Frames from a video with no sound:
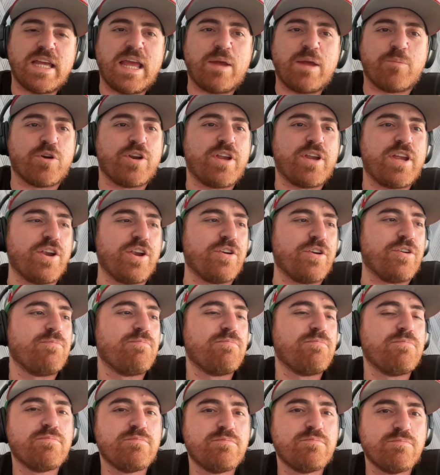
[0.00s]
and we're
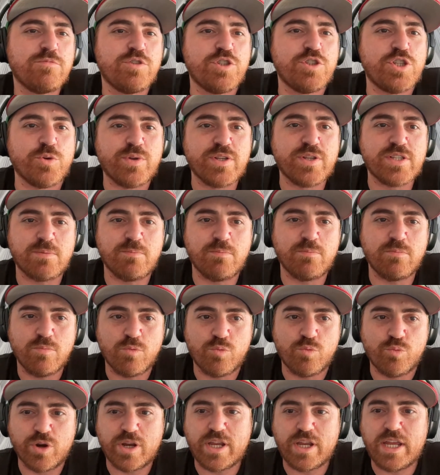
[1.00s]
here doing
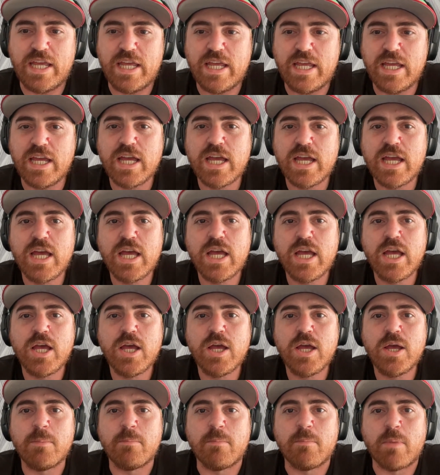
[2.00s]
some rookie
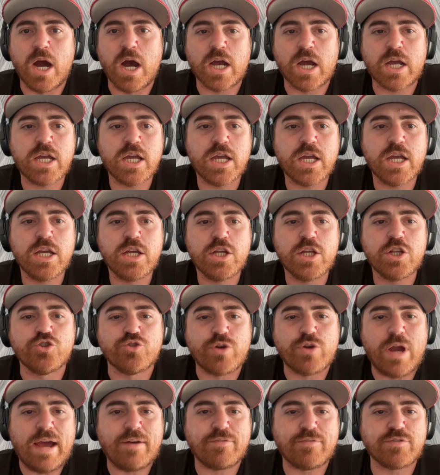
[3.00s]
mock
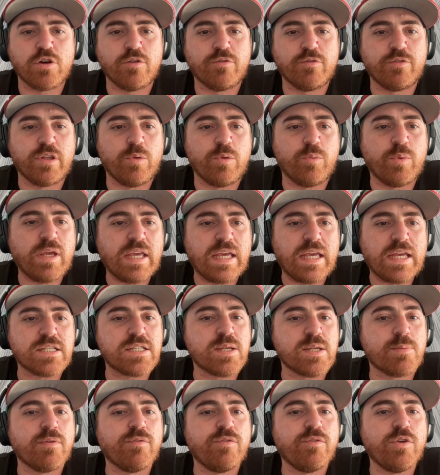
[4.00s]
drafts. Hopefully, we can get
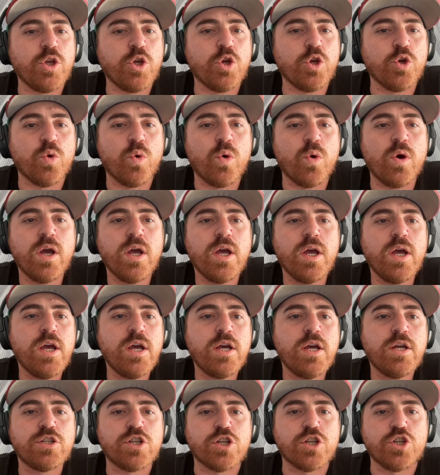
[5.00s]
some of you
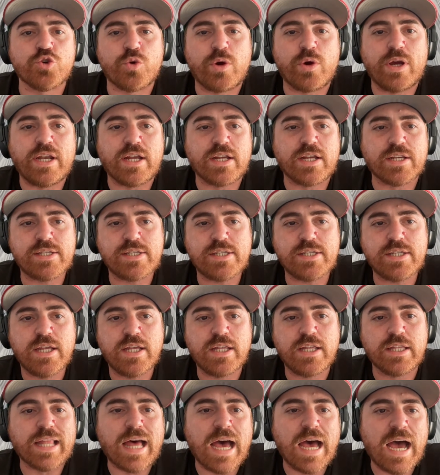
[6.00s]
to join us
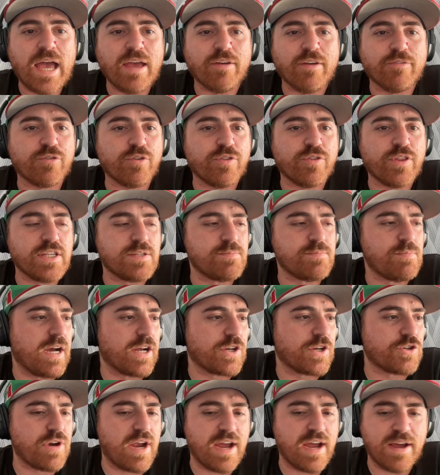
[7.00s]
live for these
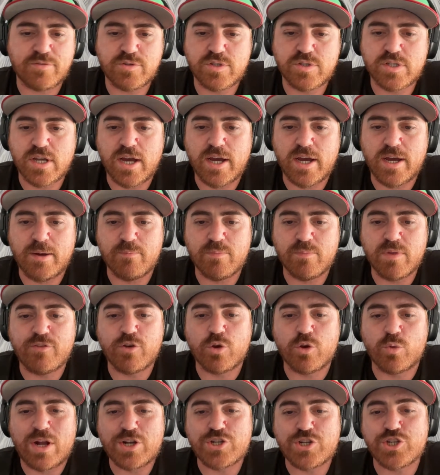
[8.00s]
mock drafts. If
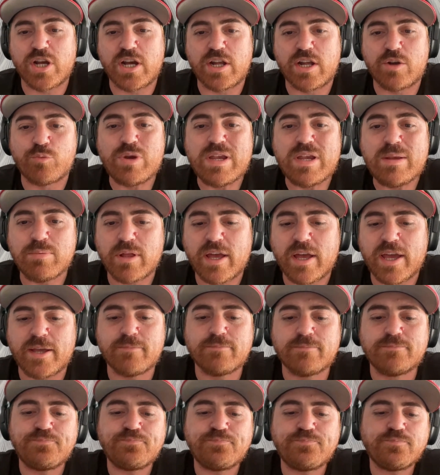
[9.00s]
you're watching on
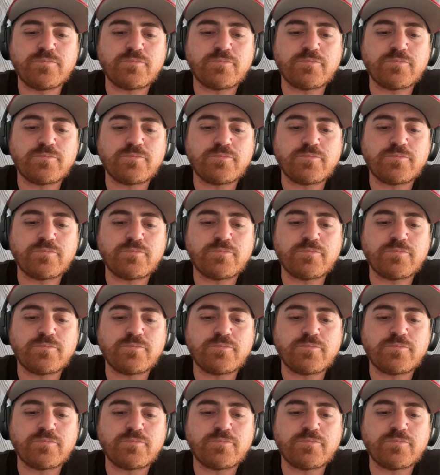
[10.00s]
replay,